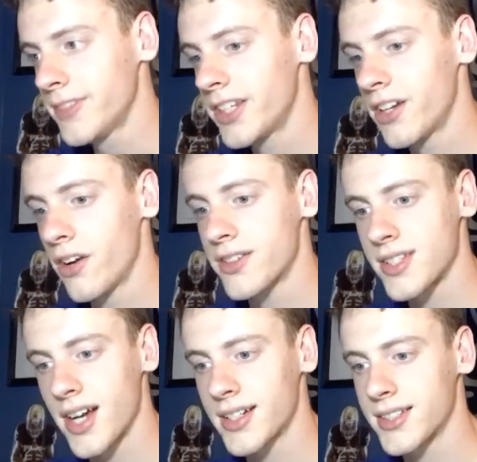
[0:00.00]
It
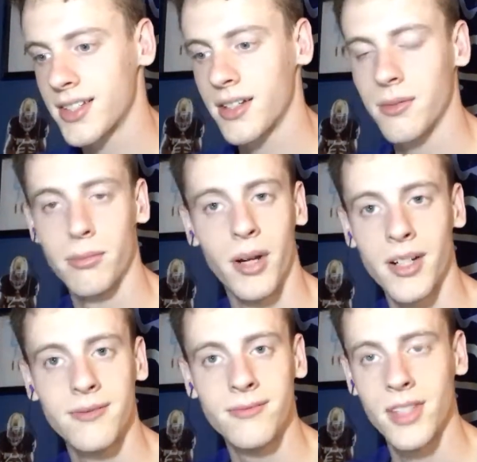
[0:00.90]
sucks,
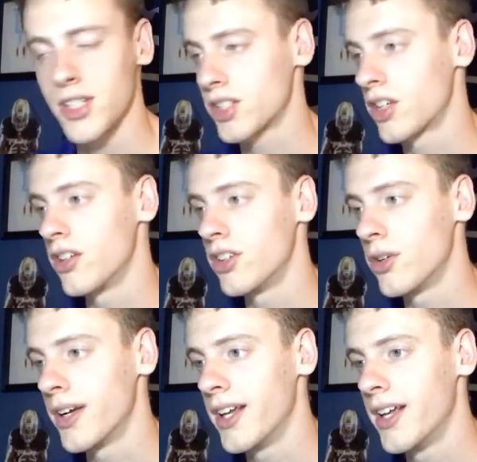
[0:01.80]
but he just couldn't do
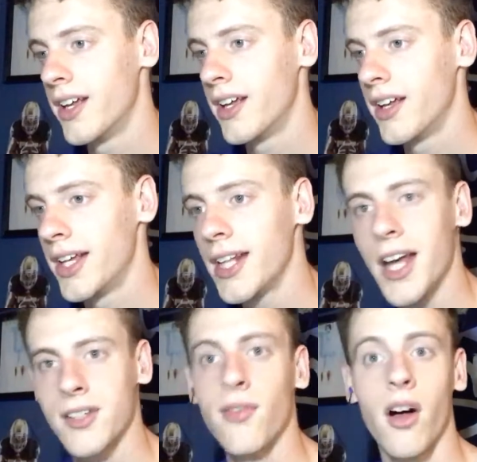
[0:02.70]
it. And not
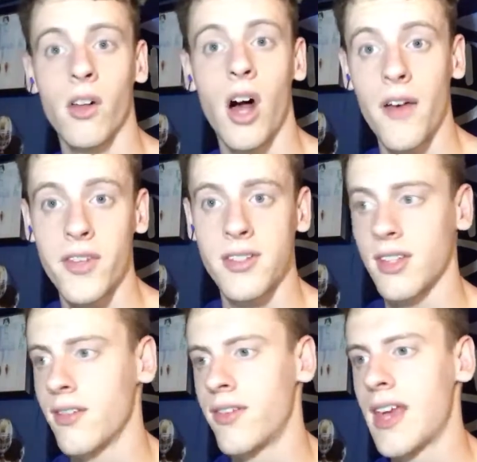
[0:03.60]
his fault,
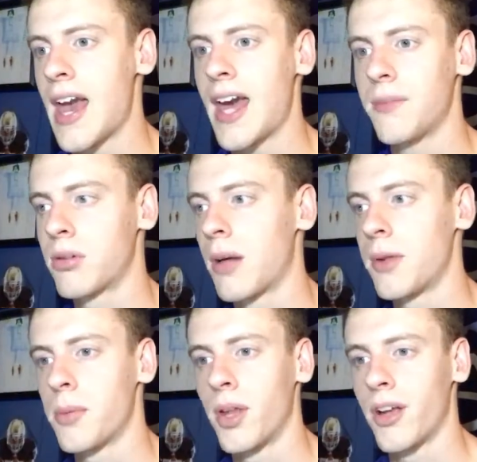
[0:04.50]
obviously. If he had probably
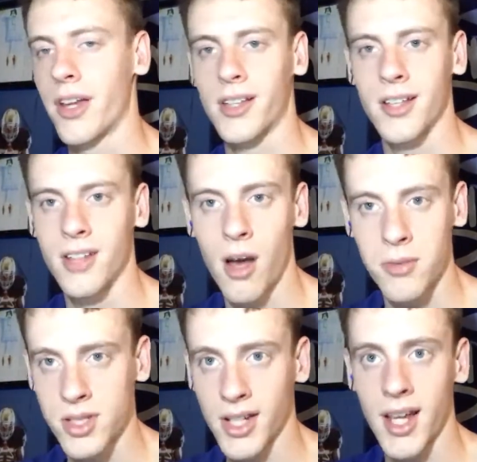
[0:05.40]
a player like Klay
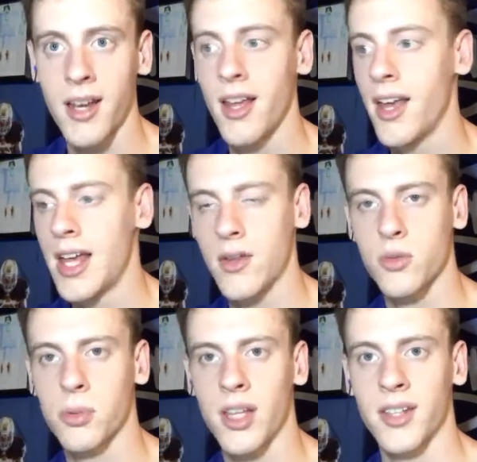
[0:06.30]
Thompson again and he was
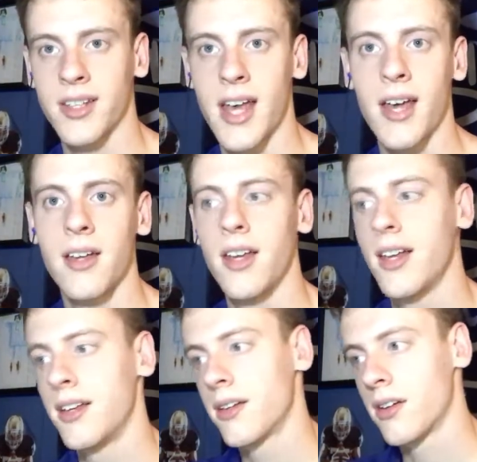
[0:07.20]
playing like that,
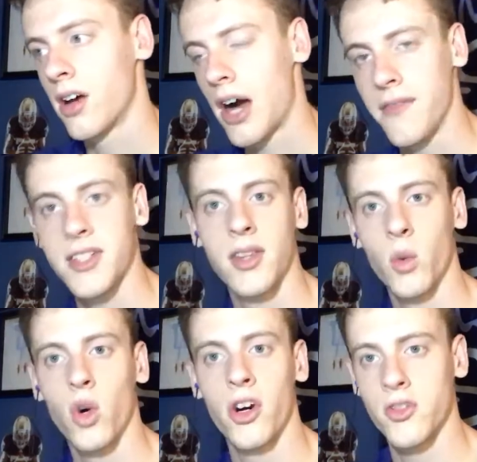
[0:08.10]
obviously the
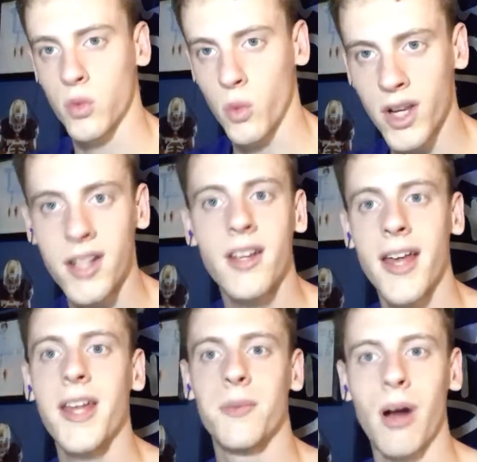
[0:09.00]
Warriors would win
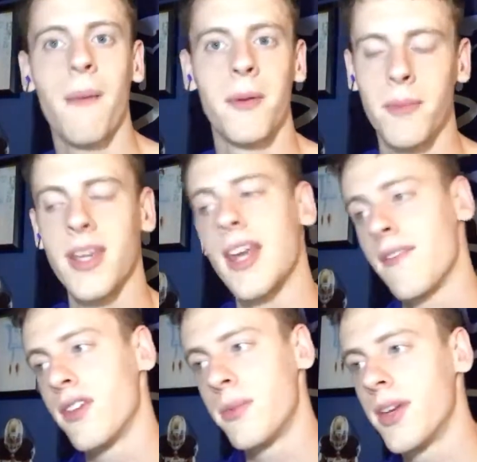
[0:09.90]
and he'd probably be
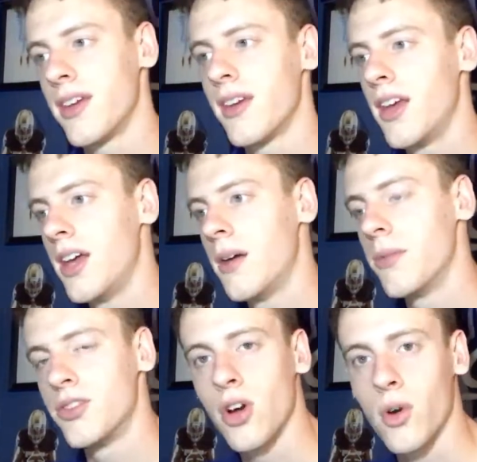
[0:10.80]
MVP.
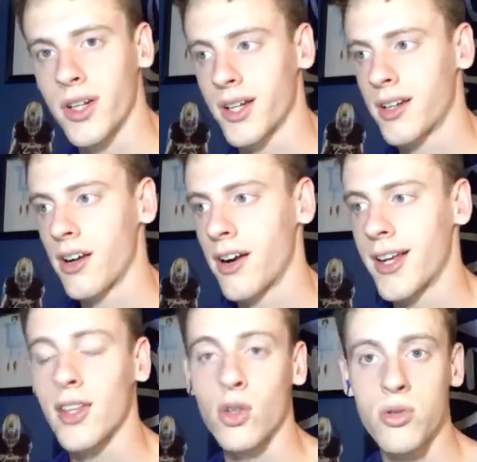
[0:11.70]
But Jokic, all right,
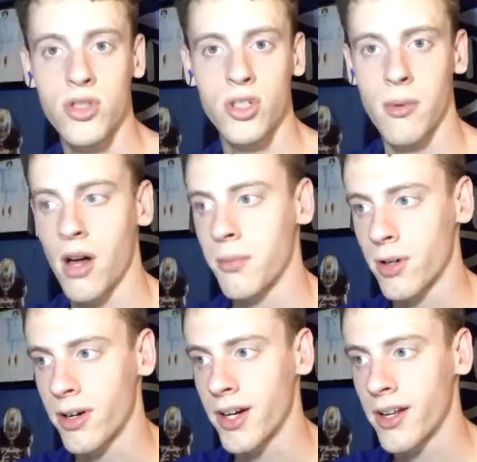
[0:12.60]
he loses Jamal
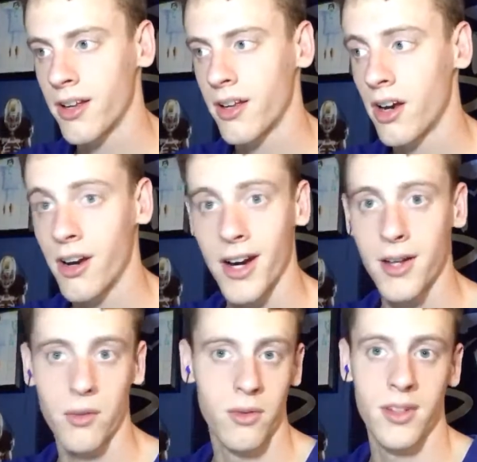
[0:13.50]
Murray. All right,
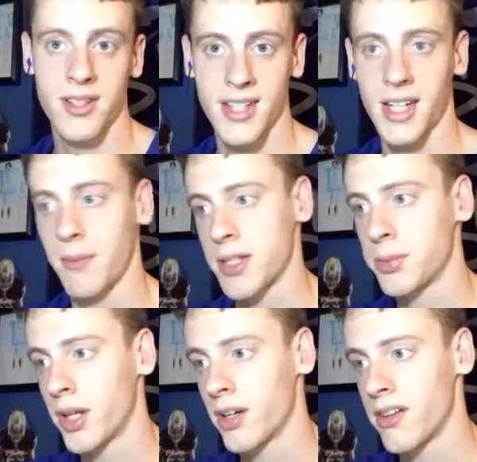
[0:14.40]
the second best
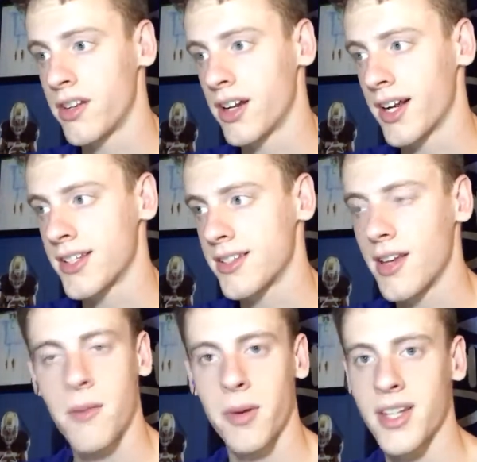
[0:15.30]
player on the Nuggets,
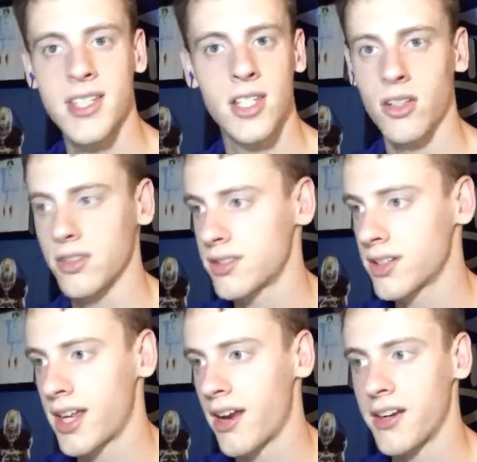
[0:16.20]
but he still's
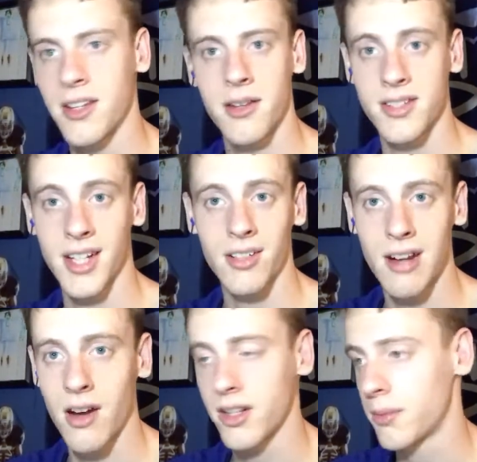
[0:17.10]
carrying to the second round in the